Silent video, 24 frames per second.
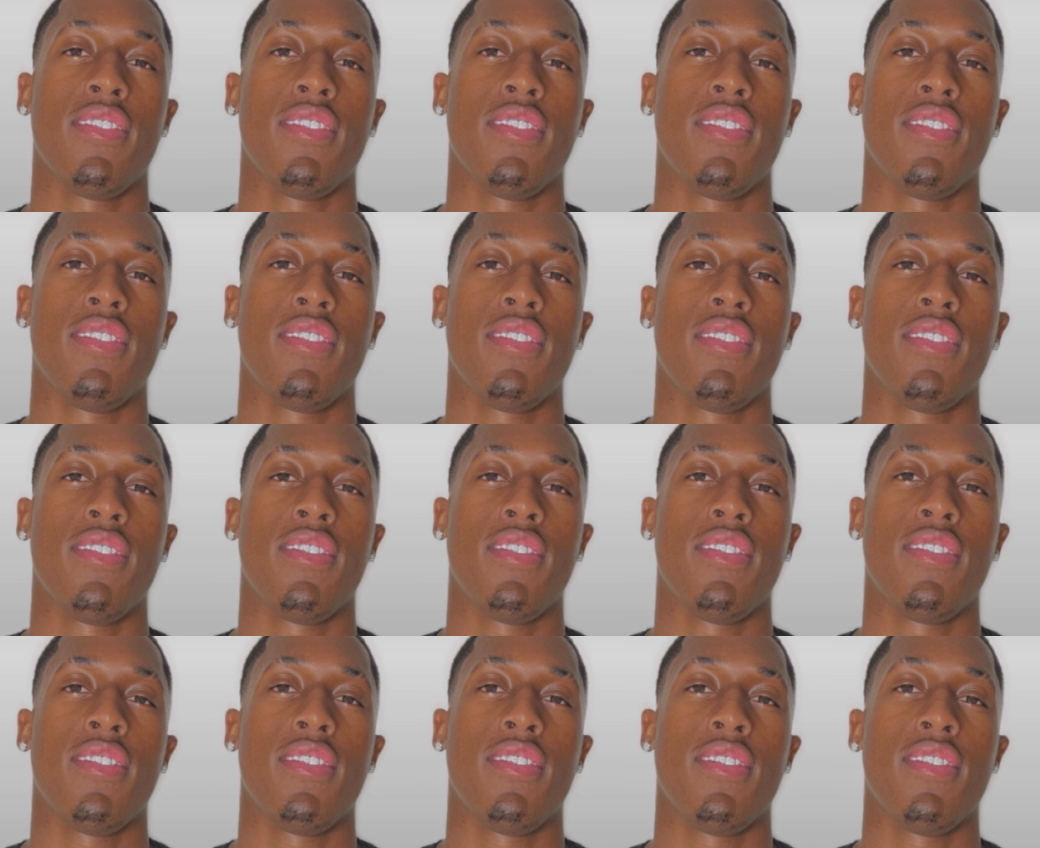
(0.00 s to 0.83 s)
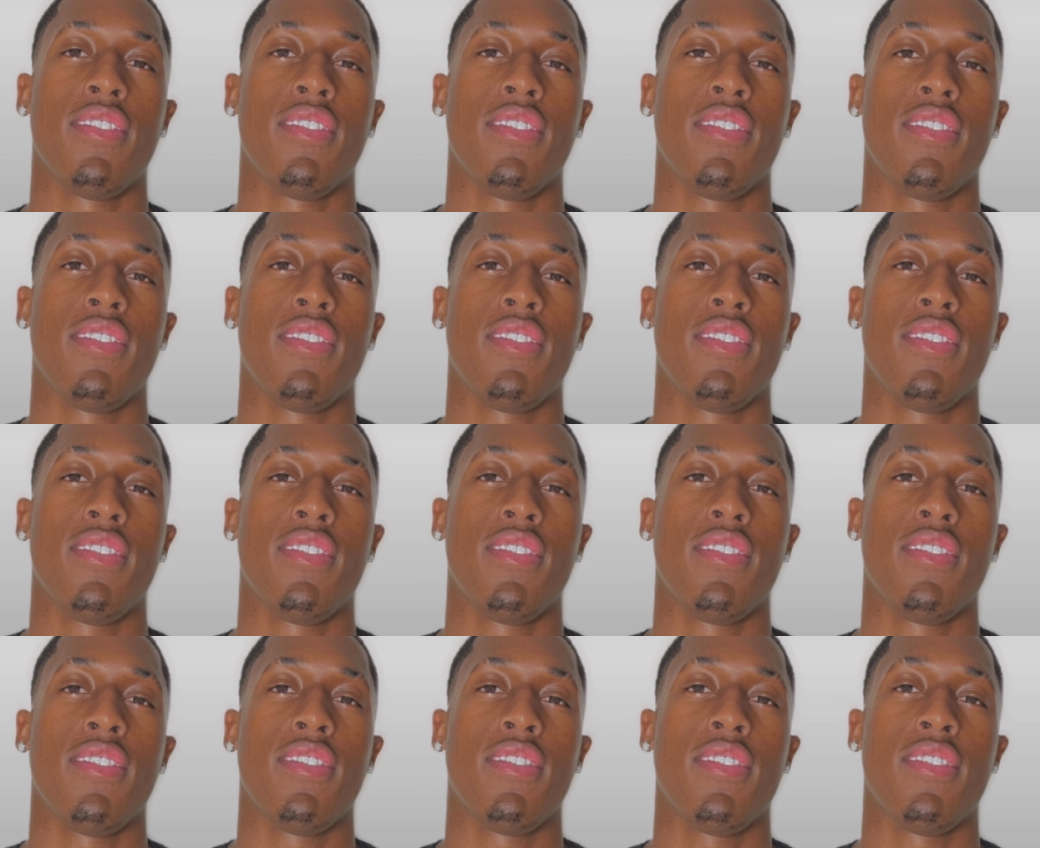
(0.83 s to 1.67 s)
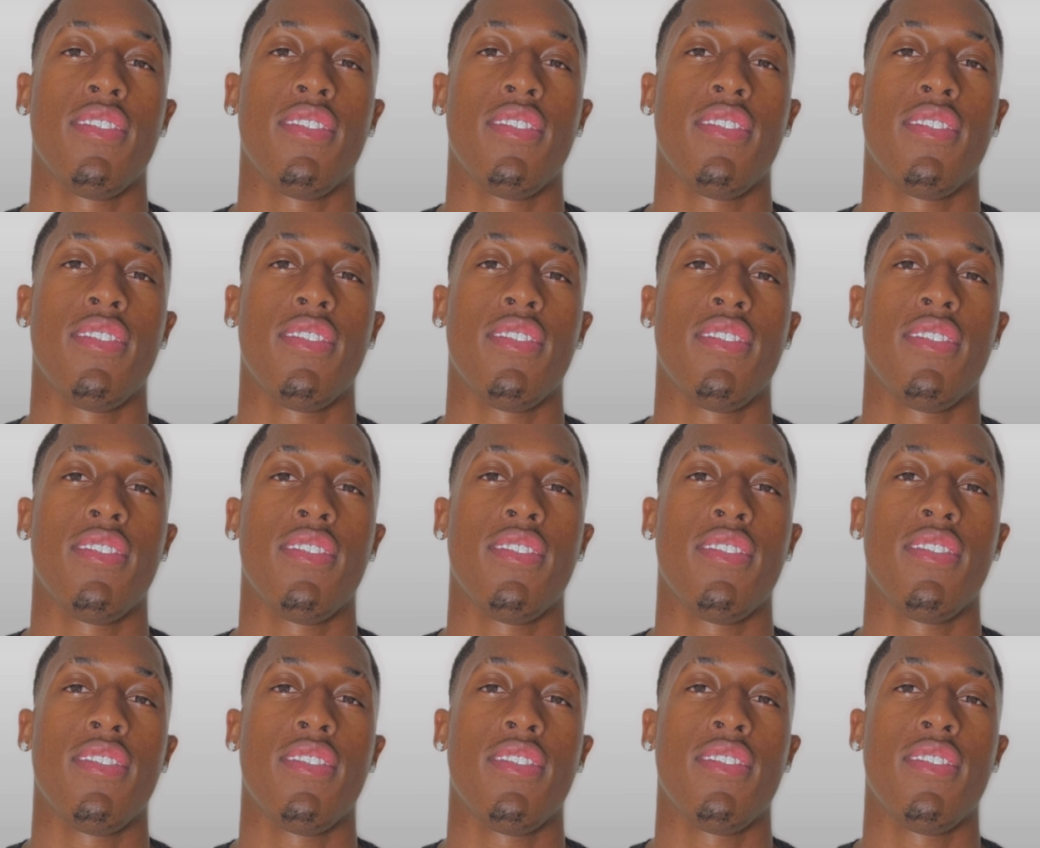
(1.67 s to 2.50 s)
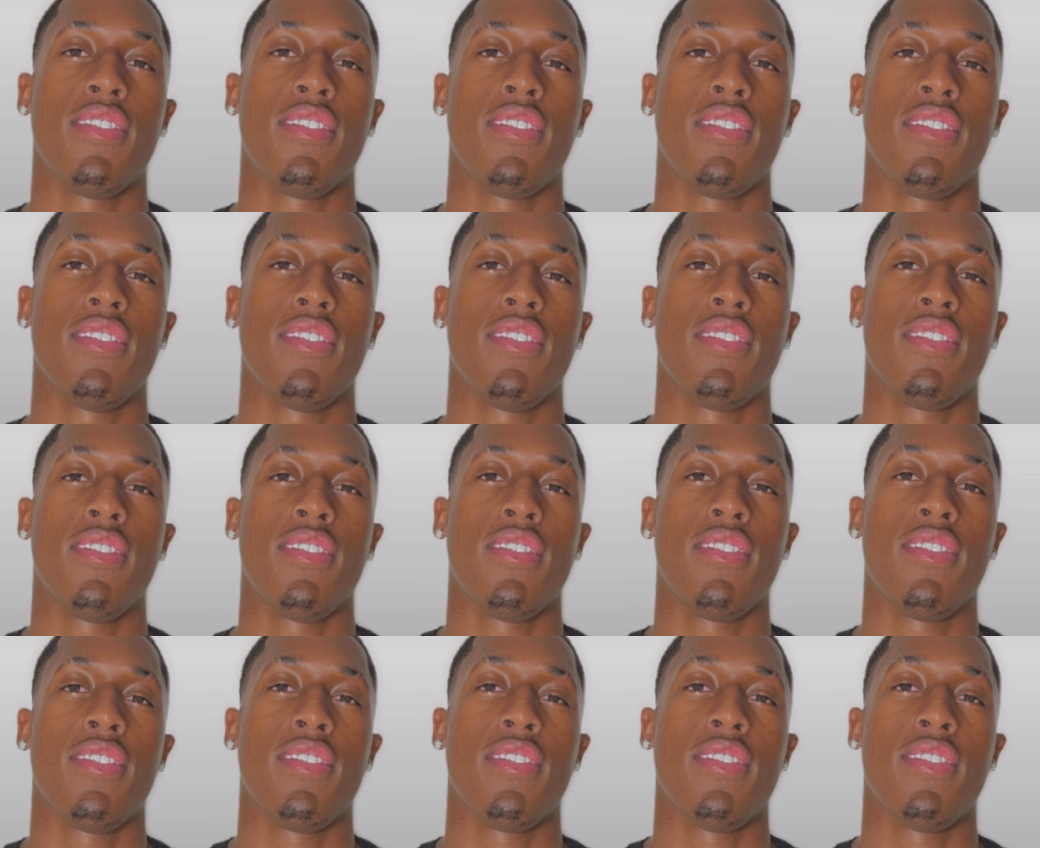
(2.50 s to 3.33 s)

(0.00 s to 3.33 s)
No words are spoken by the person on screen.